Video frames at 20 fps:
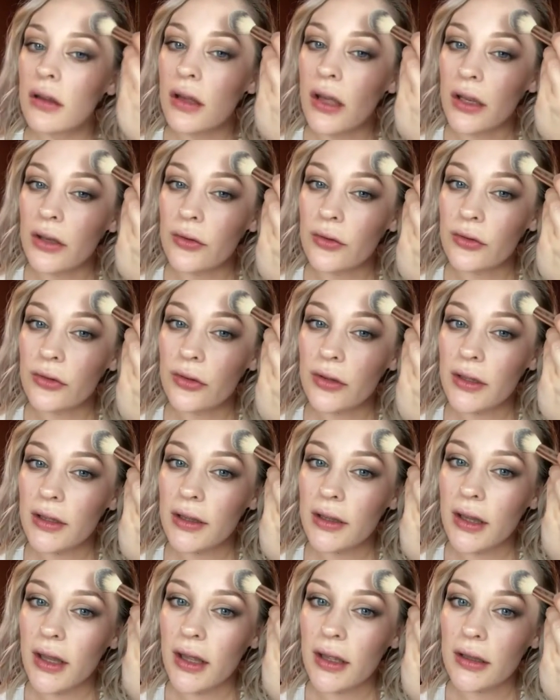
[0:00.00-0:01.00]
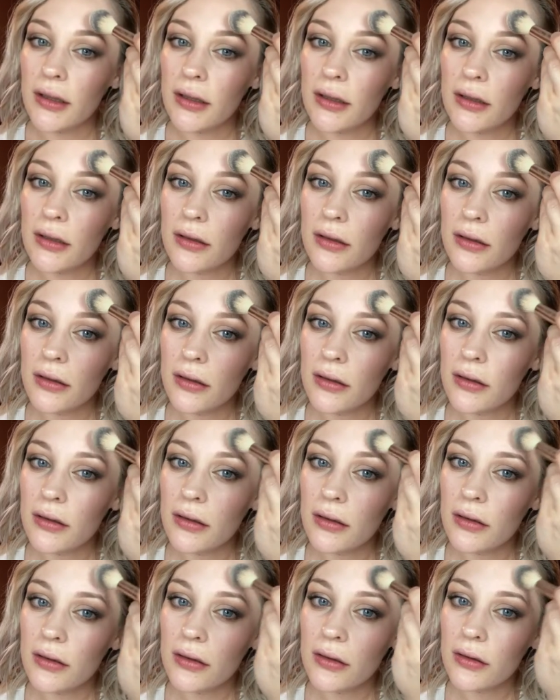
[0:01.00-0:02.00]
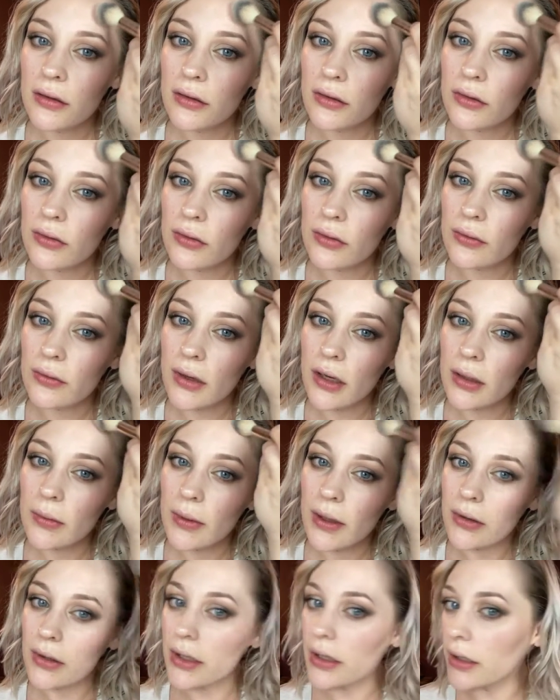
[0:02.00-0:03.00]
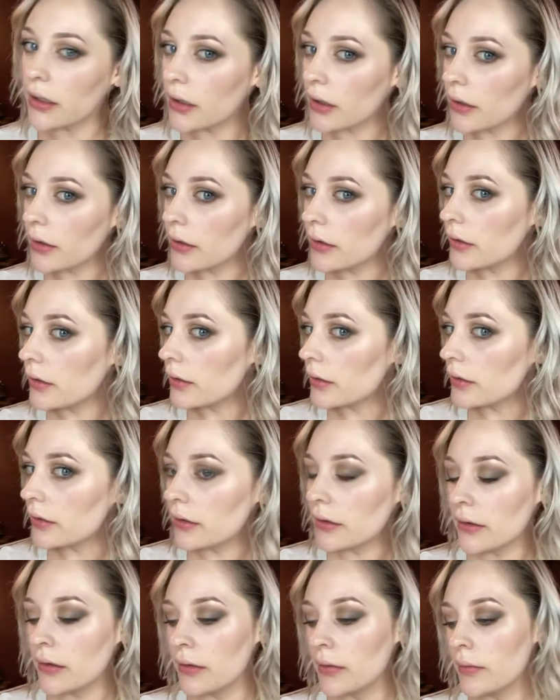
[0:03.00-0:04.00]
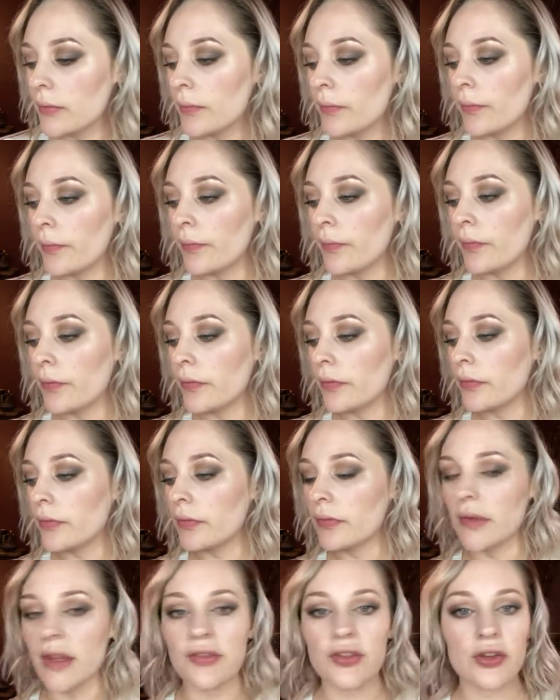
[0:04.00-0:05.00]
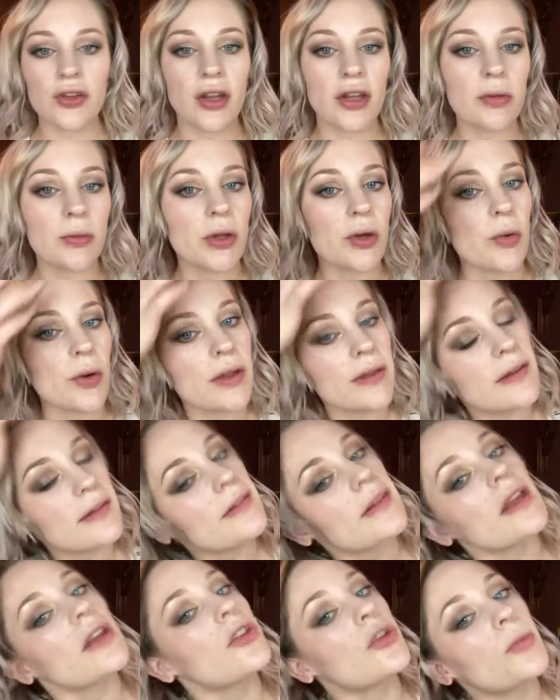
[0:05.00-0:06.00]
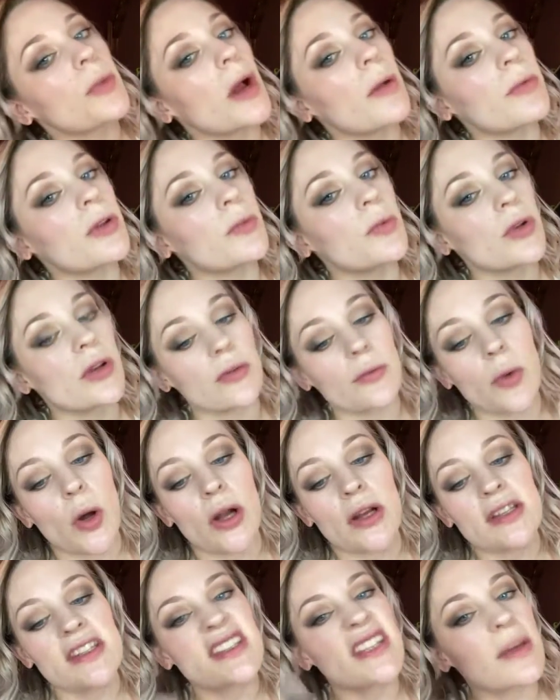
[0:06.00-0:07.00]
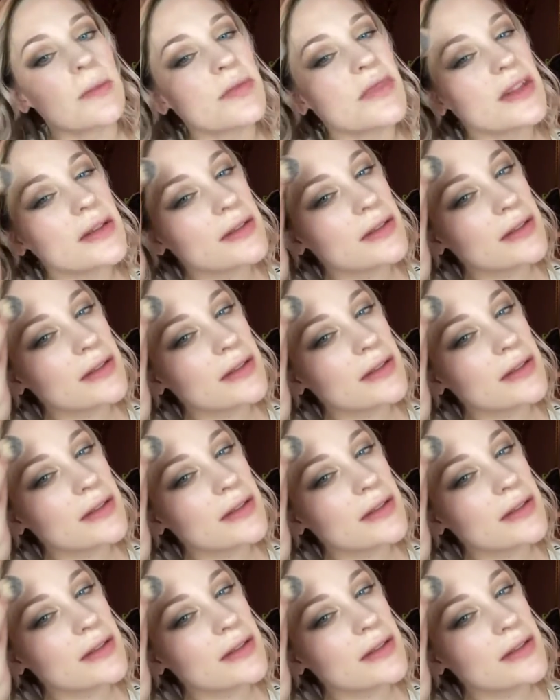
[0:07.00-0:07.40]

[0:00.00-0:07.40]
I usually like do it right about here. If you tend to be oily skinned, you probably would want to skip this